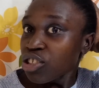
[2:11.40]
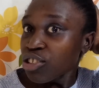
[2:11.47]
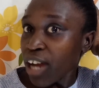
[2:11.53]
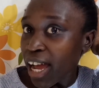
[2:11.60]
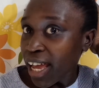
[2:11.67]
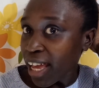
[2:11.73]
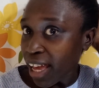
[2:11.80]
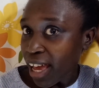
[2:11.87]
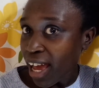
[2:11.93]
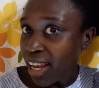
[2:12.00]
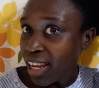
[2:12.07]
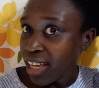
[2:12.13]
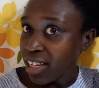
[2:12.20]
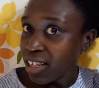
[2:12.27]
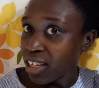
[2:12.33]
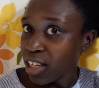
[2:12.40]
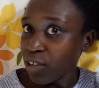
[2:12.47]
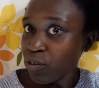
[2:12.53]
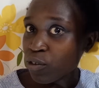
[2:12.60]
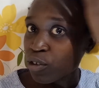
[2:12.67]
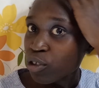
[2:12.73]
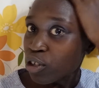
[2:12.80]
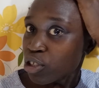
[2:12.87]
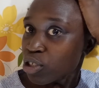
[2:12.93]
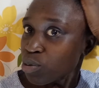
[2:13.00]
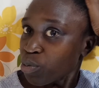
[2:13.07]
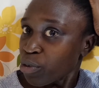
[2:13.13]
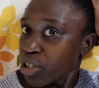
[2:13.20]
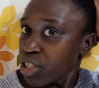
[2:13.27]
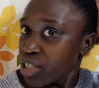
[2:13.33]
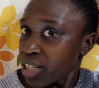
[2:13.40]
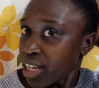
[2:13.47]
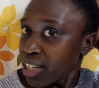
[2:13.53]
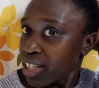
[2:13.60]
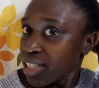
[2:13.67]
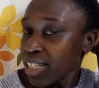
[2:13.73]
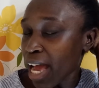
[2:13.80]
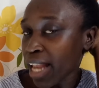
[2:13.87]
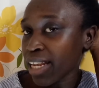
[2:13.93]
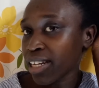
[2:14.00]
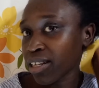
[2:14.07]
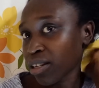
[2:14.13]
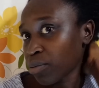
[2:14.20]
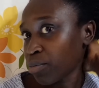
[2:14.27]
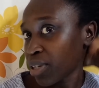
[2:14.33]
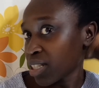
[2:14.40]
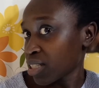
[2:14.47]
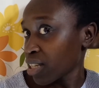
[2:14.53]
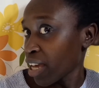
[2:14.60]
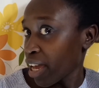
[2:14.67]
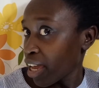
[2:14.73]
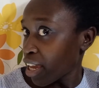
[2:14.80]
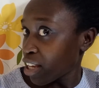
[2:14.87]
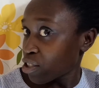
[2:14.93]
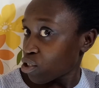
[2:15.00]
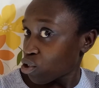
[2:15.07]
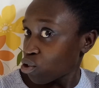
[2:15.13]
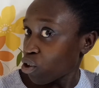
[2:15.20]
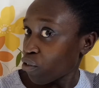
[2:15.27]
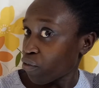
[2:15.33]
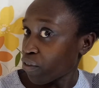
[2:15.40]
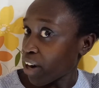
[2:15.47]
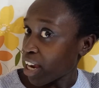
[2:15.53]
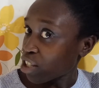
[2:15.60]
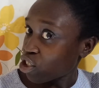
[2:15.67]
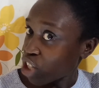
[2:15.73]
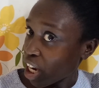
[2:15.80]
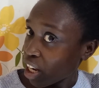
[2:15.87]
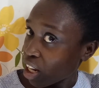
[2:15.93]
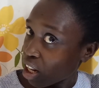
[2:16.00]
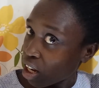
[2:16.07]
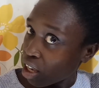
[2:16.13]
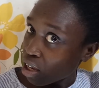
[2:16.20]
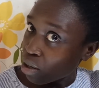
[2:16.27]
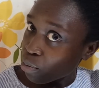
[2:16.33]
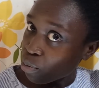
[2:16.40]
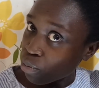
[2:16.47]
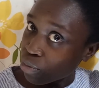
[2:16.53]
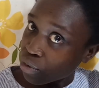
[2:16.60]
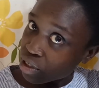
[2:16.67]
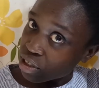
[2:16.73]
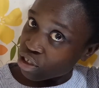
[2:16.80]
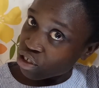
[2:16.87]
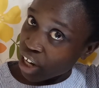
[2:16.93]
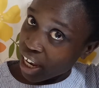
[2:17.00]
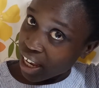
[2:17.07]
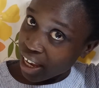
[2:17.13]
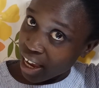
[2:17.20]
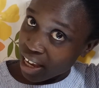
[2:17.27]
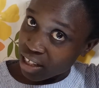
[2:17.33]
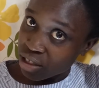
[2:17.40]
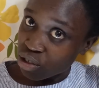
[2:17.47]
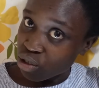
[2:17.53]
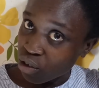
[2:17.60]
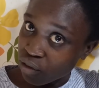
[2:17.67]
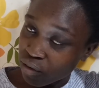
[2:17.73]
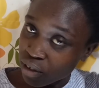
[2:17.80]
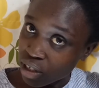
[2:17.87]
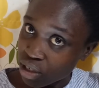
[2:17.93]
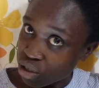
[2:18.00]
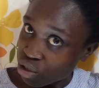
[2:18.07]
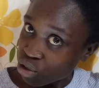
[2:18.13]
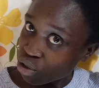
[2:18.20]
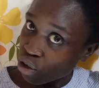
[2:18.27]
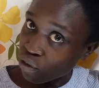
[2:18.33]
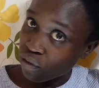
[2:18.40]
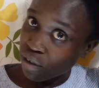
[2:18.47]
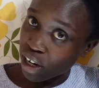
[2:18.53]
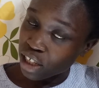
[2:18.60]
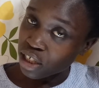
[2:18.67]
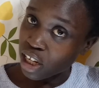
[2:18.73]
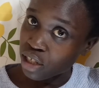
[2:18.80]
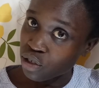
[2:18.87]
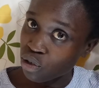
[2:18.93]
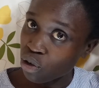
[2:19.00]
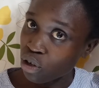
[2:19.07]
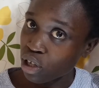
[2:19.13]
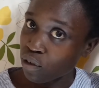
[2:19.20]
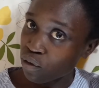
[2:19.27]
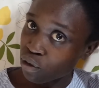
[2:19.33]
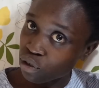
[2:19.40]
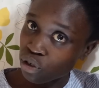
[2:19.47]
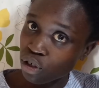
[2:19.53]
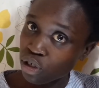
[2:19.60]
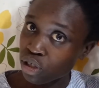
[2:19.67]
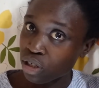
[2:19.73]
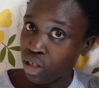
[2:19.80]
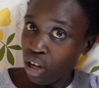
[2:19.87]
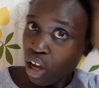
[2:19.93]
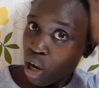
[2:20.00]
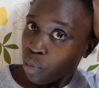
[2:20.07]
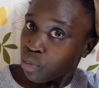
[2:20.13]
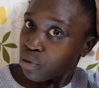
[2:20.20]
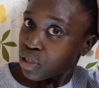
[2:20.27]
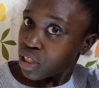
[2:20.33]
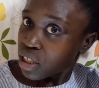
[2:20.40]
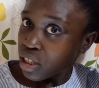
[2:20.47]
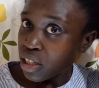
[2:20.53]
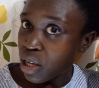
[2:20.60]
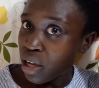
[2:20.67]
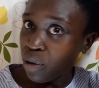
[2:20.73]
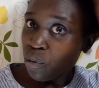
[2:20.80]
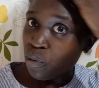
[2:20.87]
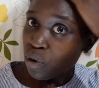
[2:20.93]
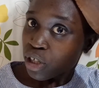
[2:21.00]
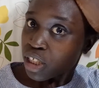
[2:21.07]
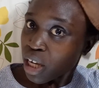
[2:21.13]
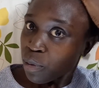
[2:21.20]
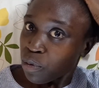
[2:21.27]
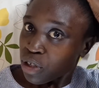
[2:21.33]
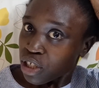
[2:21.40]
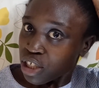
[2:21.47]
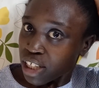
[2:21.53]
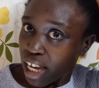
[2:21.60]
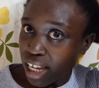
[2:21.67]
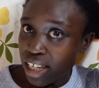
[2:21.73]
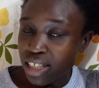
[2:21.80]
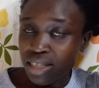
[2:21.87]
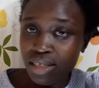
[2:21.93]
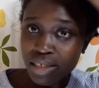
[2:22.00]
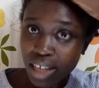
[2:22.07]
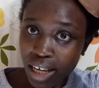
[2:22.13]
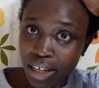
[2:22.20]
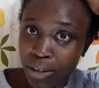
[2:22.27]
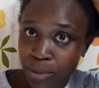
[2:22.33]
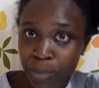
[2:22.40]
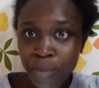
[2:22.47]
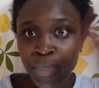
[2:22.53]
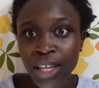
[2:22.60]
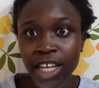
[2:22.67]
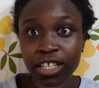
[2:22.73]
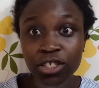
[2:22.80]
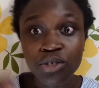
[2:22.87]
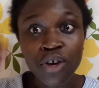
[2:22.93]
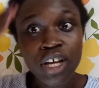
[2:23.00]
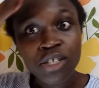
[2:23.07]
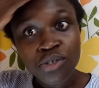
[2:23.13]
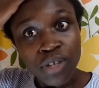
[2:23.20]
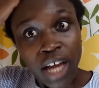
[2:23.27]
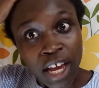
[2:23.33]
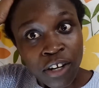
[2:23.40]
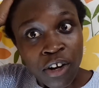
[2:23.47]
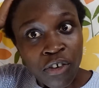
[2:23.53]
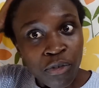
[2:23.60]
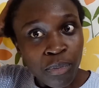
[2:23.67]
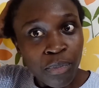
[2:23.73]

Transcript: dry hair, like if you don't moisten it a little bit, it's so fragile. Dry hair itself is so fragile, so if you don't put in the water moisture inside, it's going to kind